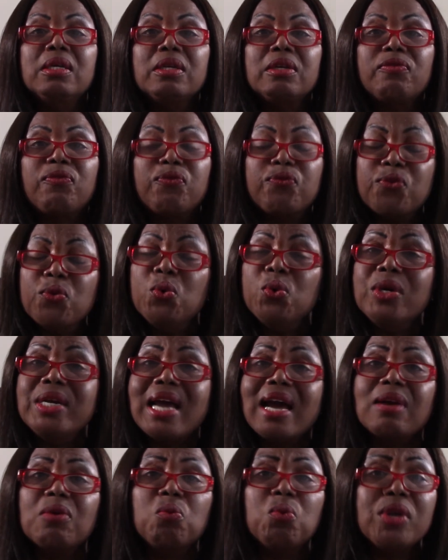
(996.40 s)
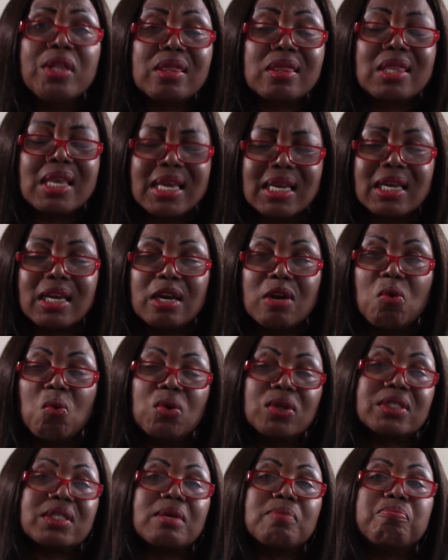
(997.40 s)
food that we think it
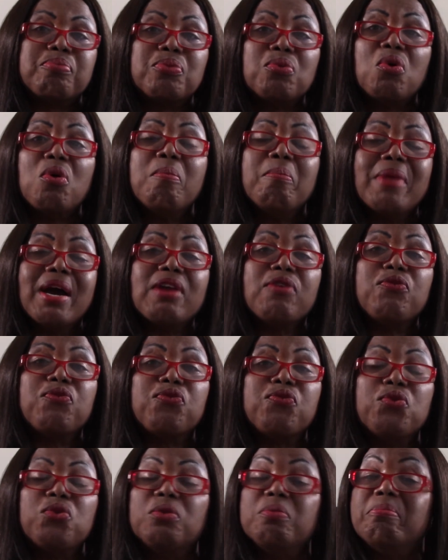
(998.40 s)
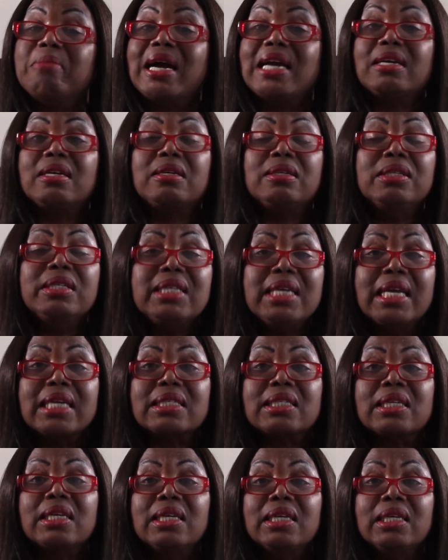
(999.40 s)
was a poor man food. My
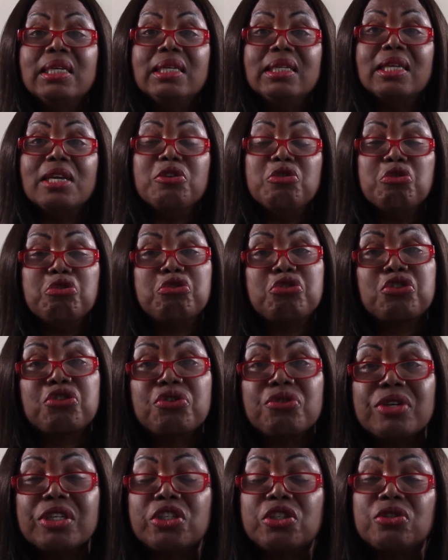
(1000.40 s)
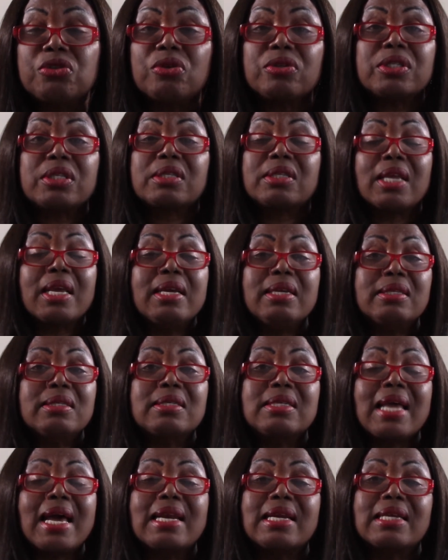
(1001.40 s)
goodness, the nutritious
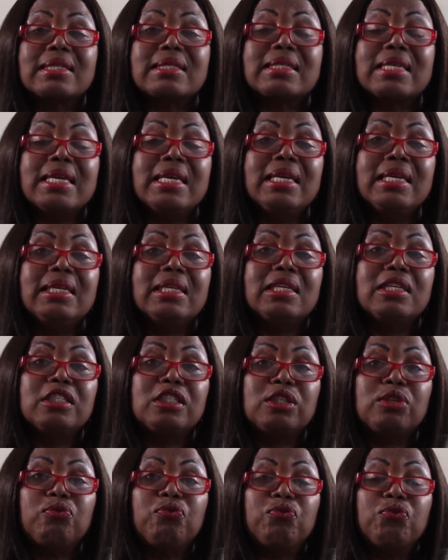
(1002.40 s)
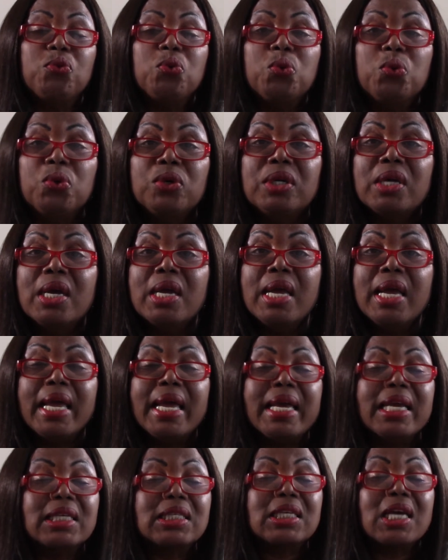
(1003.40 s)
things that is in this food
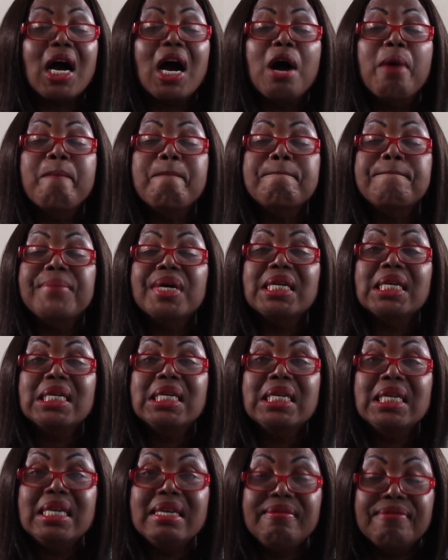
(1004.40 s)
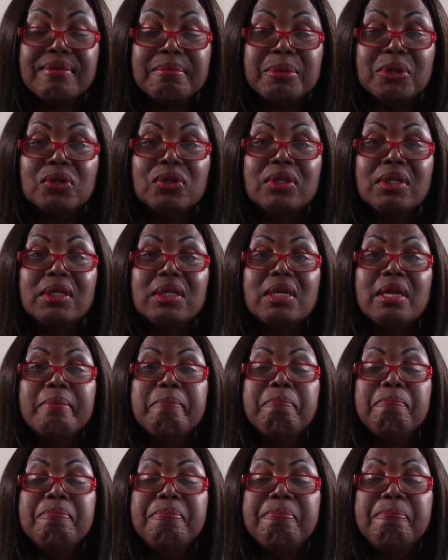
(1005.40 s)
is unbelievable. The
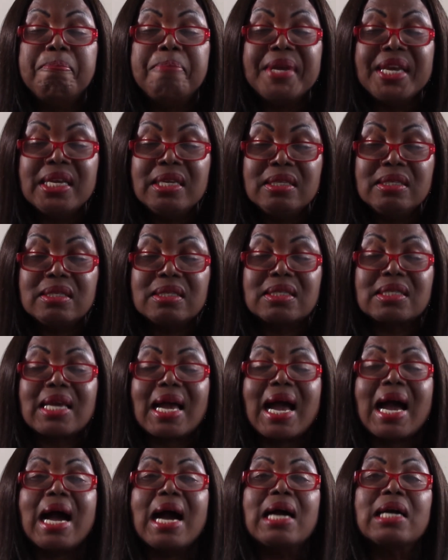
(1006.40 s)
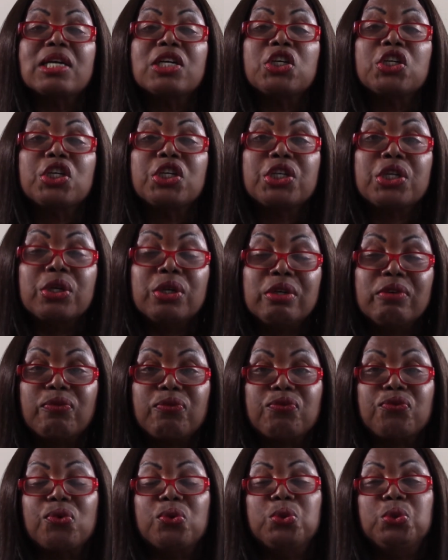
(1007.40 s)
beans are good
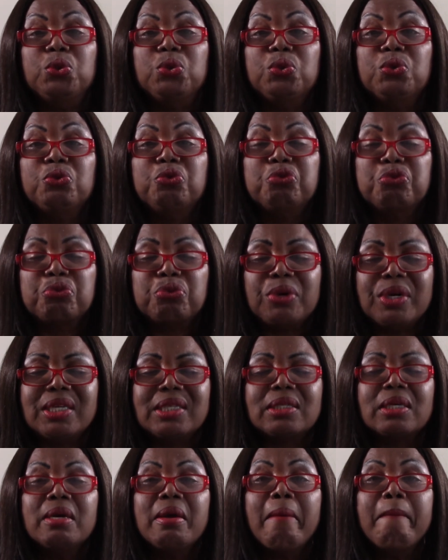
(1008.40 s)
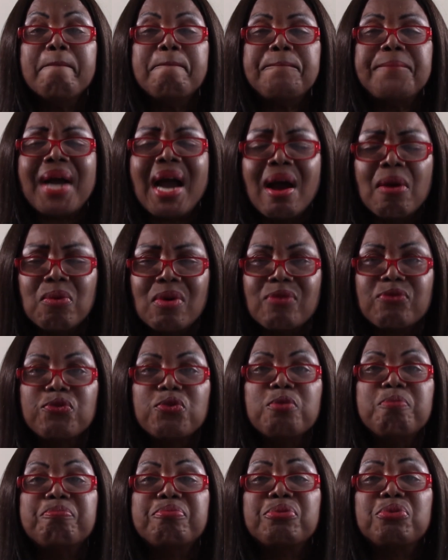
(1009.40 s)
for you, great
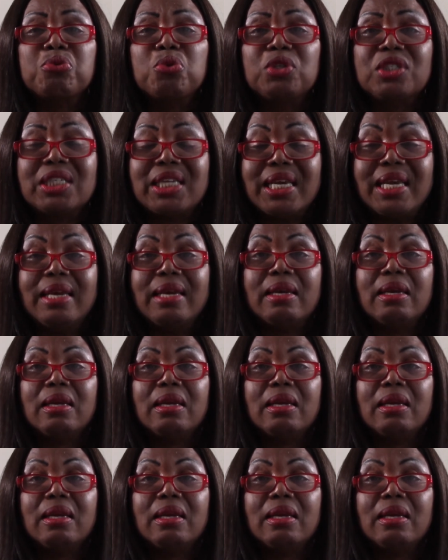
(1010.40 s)
powerful protein.